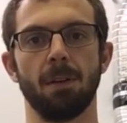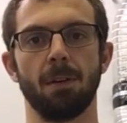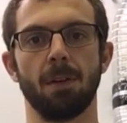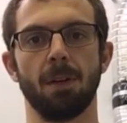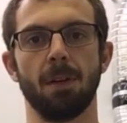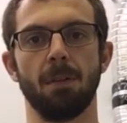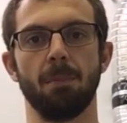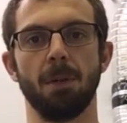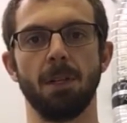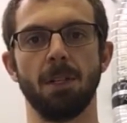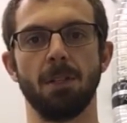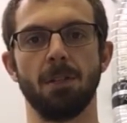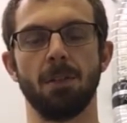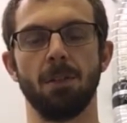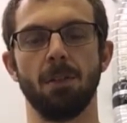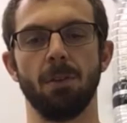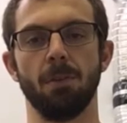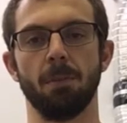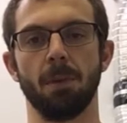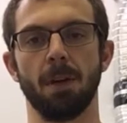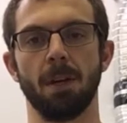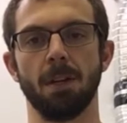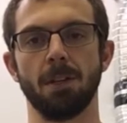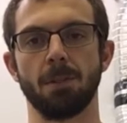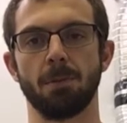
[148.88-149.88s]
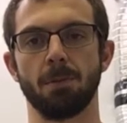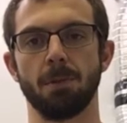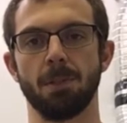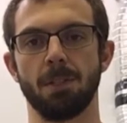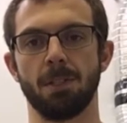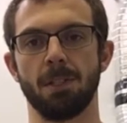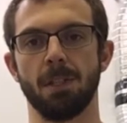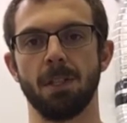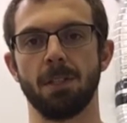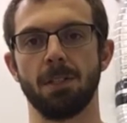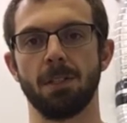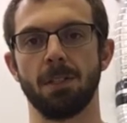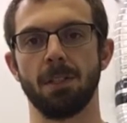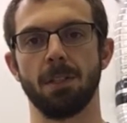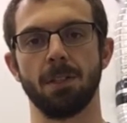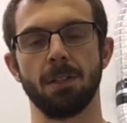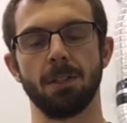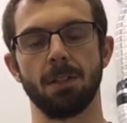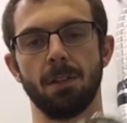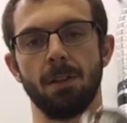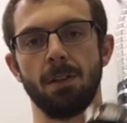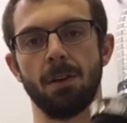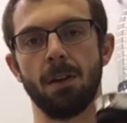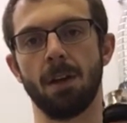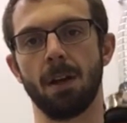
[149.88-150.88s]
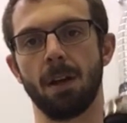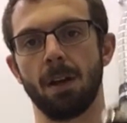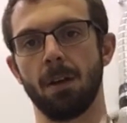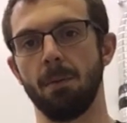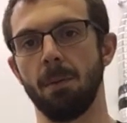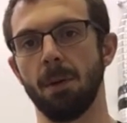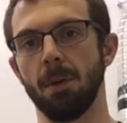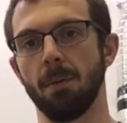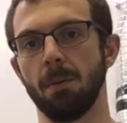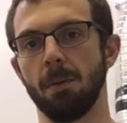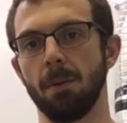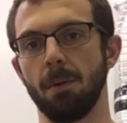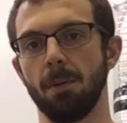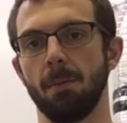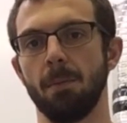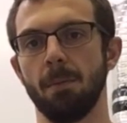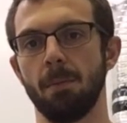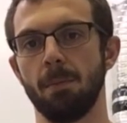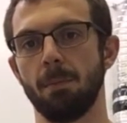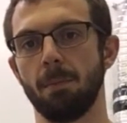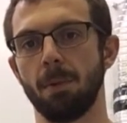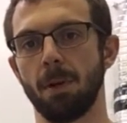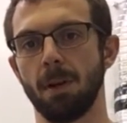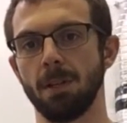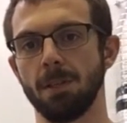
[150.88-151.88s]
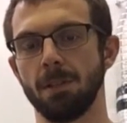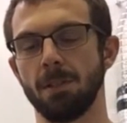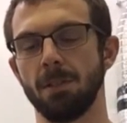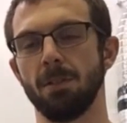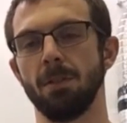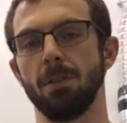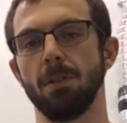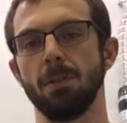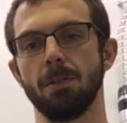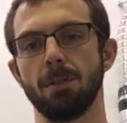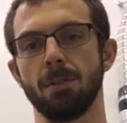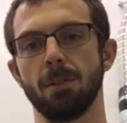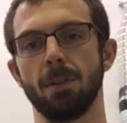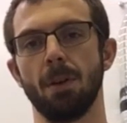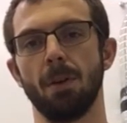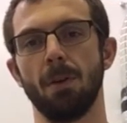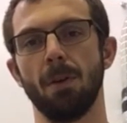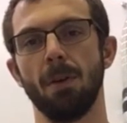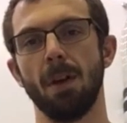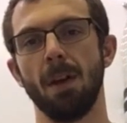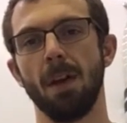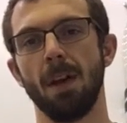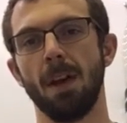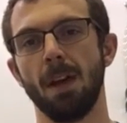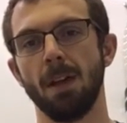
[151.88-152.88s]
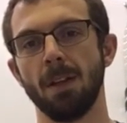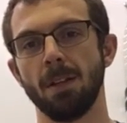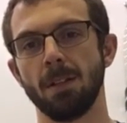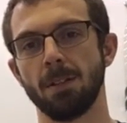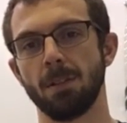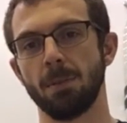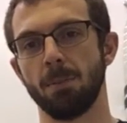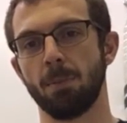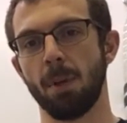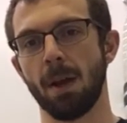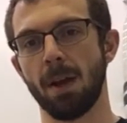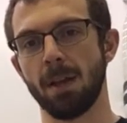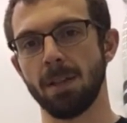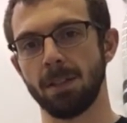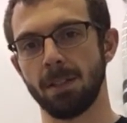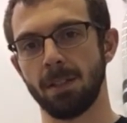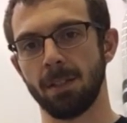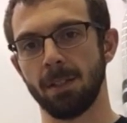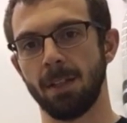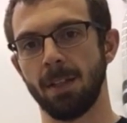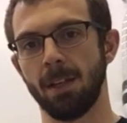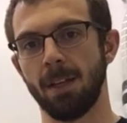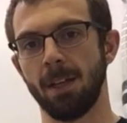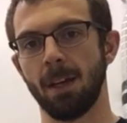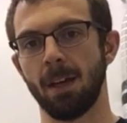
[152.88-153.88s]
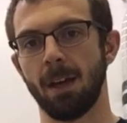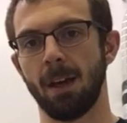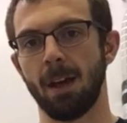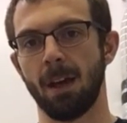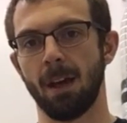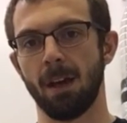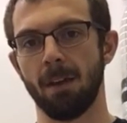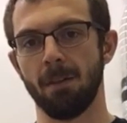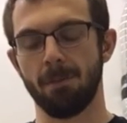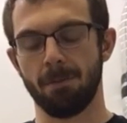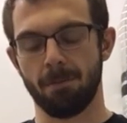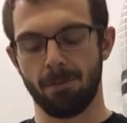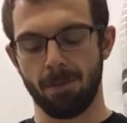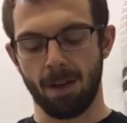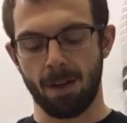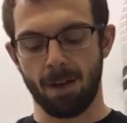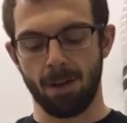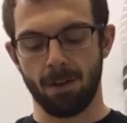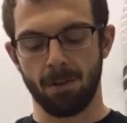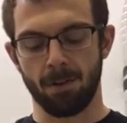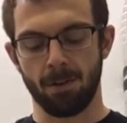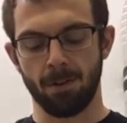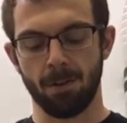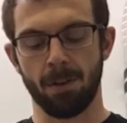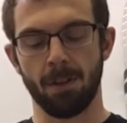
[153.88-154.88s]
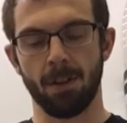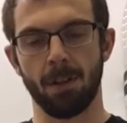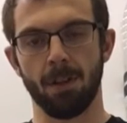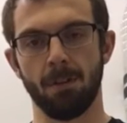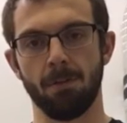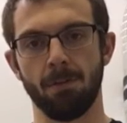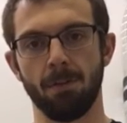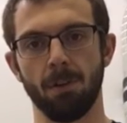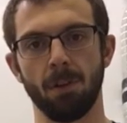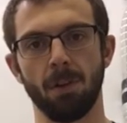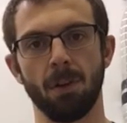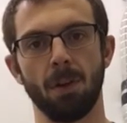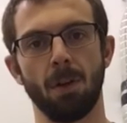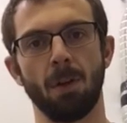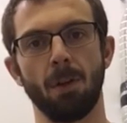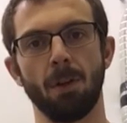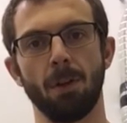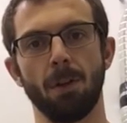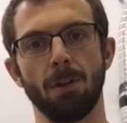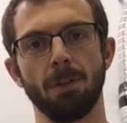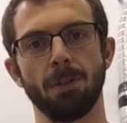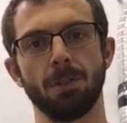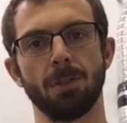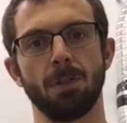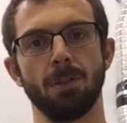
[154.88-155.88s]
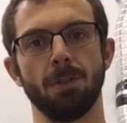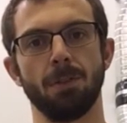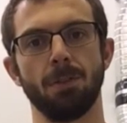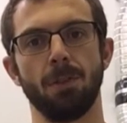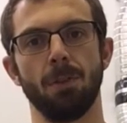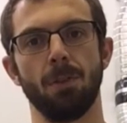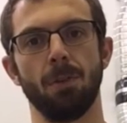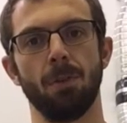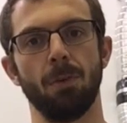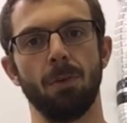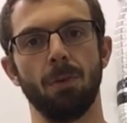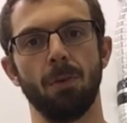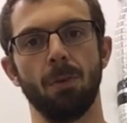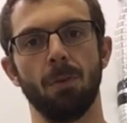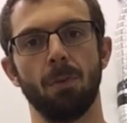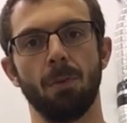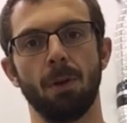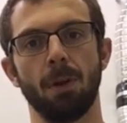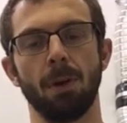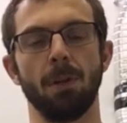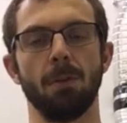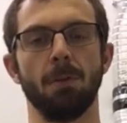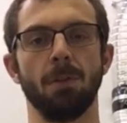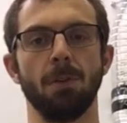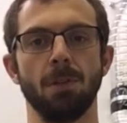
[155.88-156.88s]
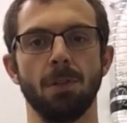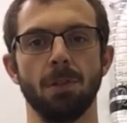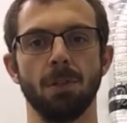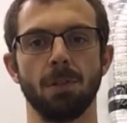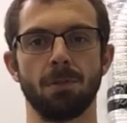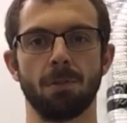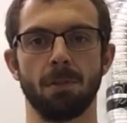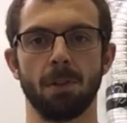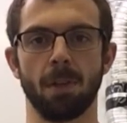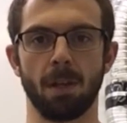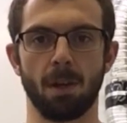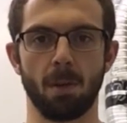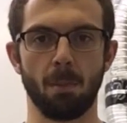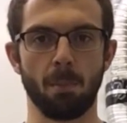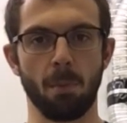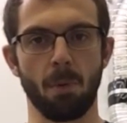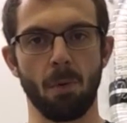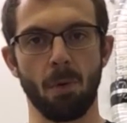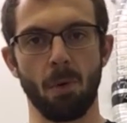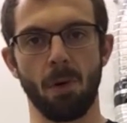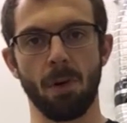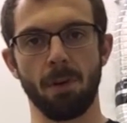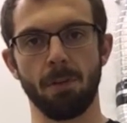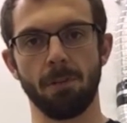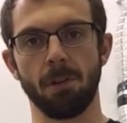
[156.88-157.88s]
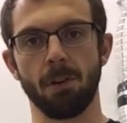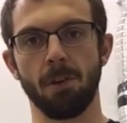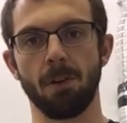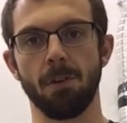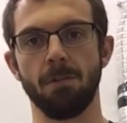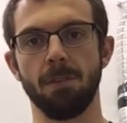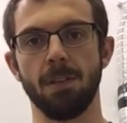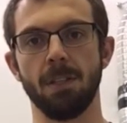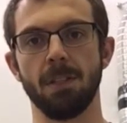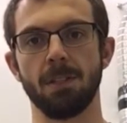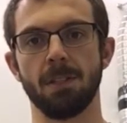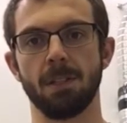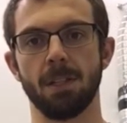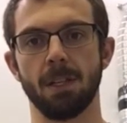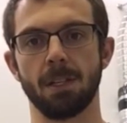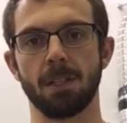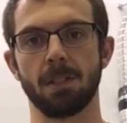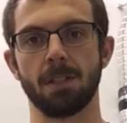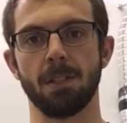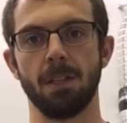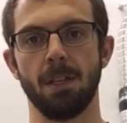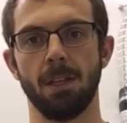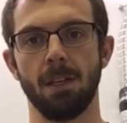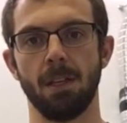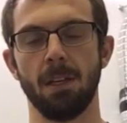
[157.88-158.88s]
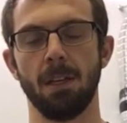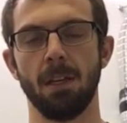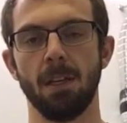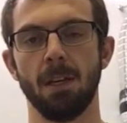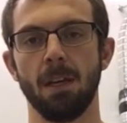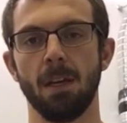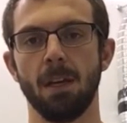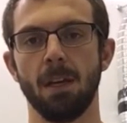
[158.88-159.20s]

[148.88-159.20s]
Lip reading: going to be too much resistance and you're not going to be able to press through. So surprisingly, I've found that if you go closer to what you would use for like a pour over or V60,